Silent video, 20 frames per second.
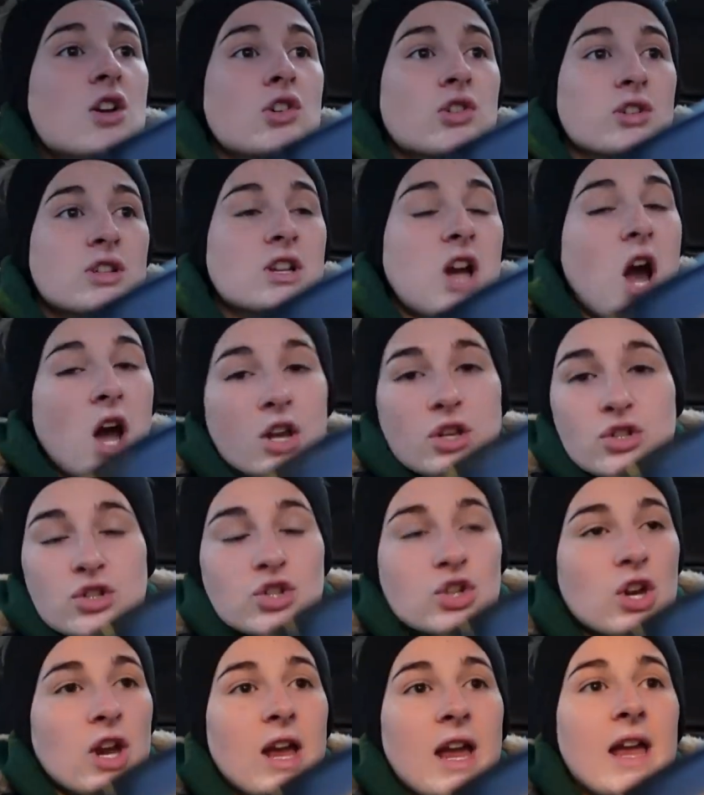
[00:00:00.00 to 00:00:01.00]
cross
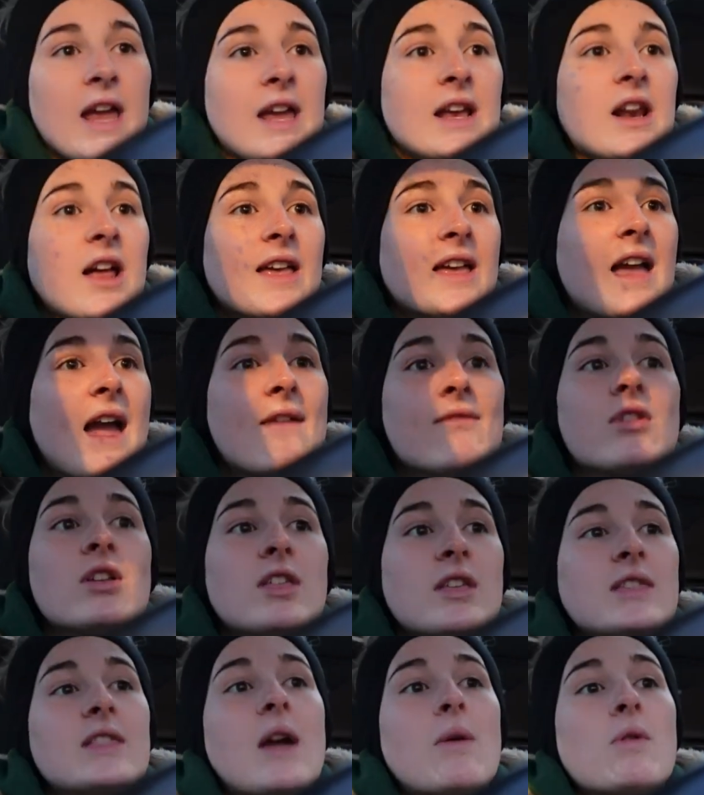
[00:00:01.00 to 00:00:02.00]
country, like
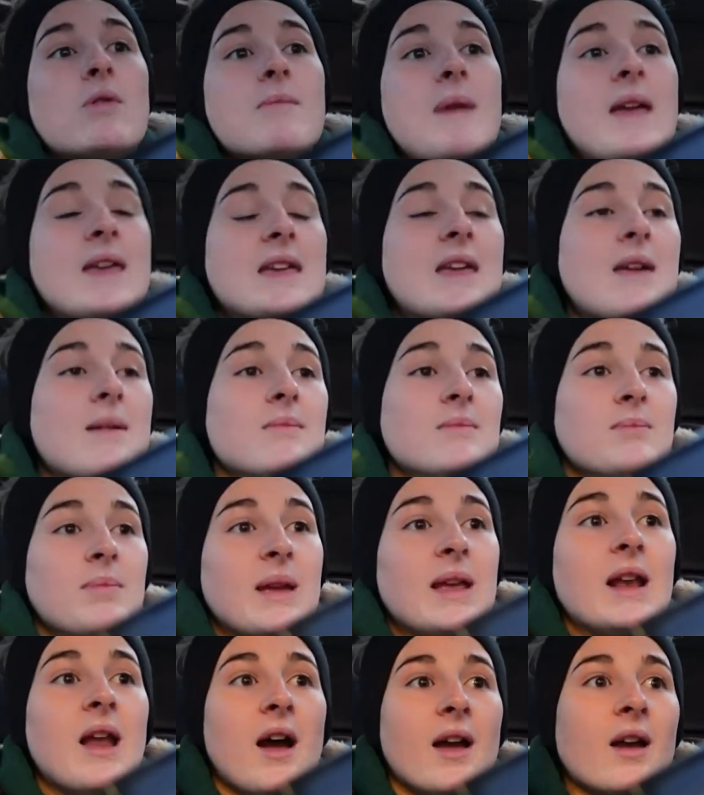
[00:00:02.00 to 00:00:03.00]
everything that would make him
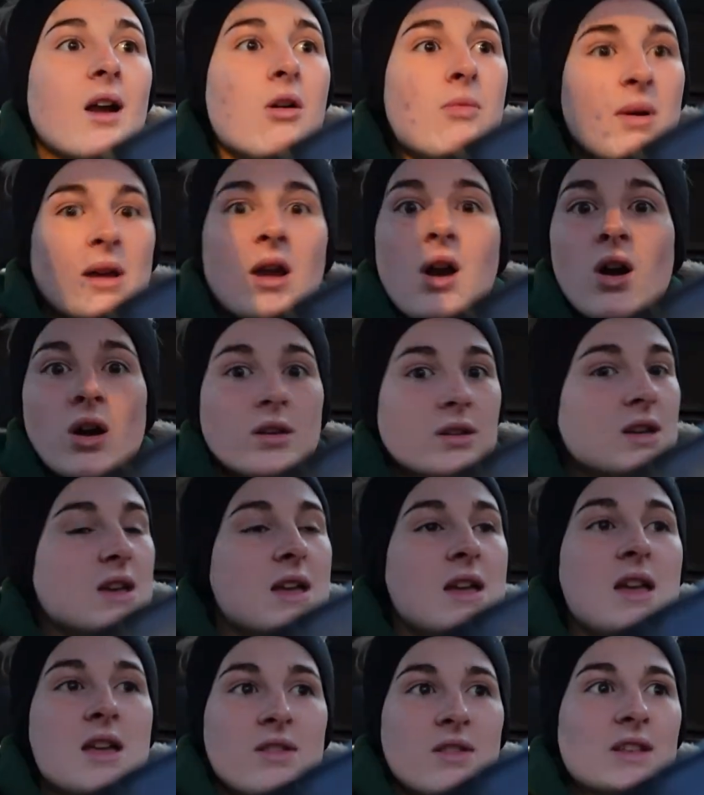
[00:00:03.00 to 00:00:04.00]
be like, oh my god,
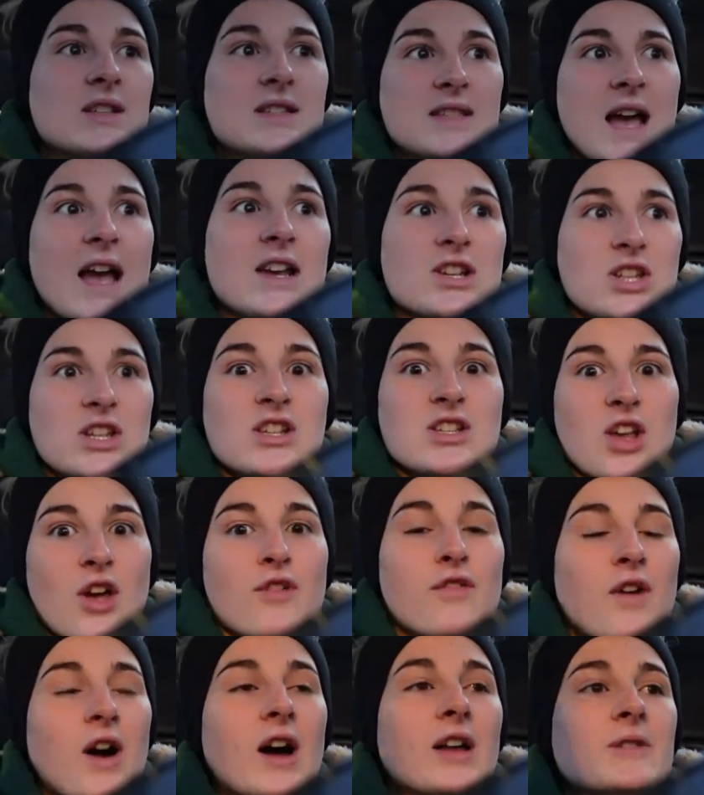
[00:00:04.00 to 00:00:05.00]
this is actually
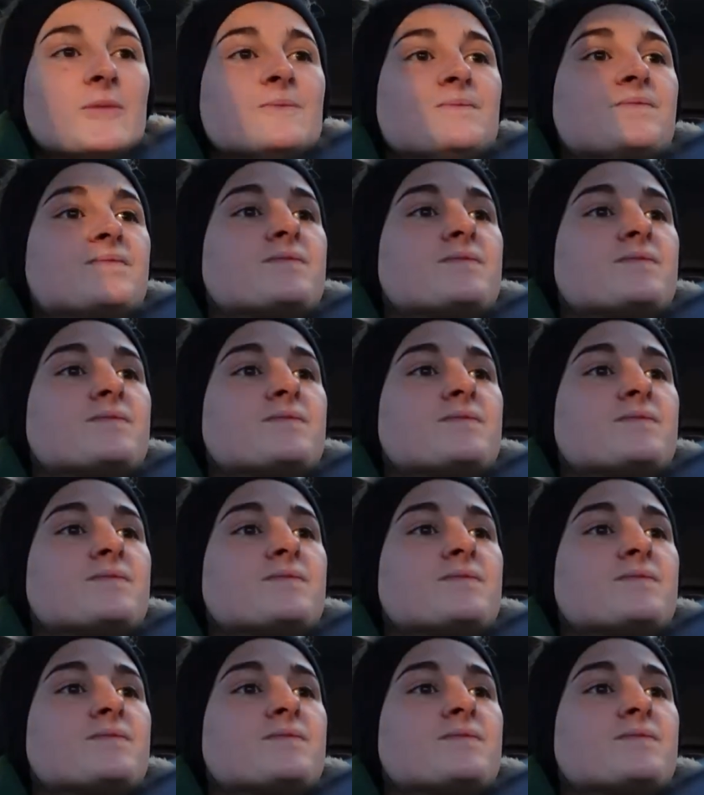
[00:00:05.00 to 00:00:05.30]
so fun.